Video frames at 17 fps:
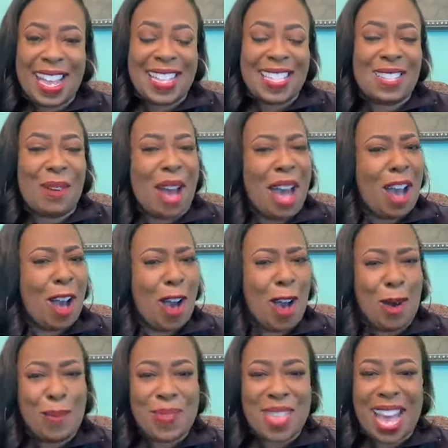So I
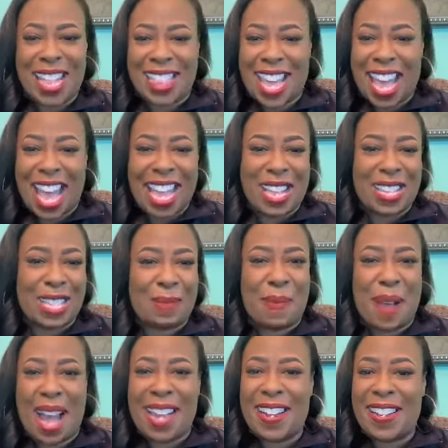hope that
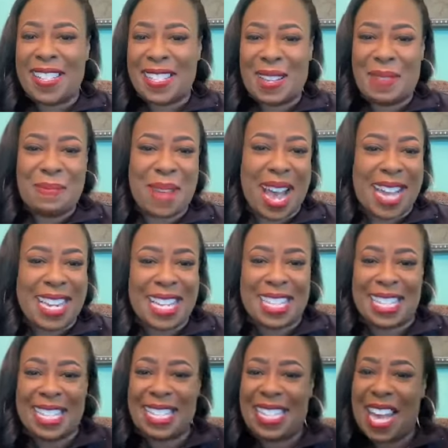inspired somebody
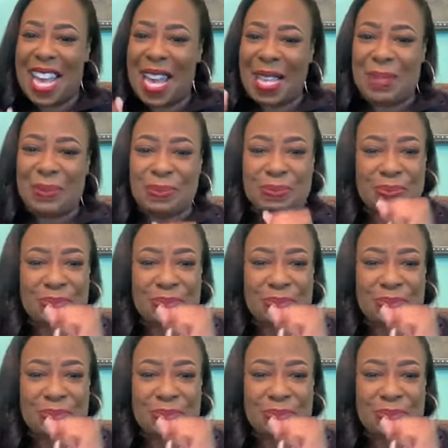today.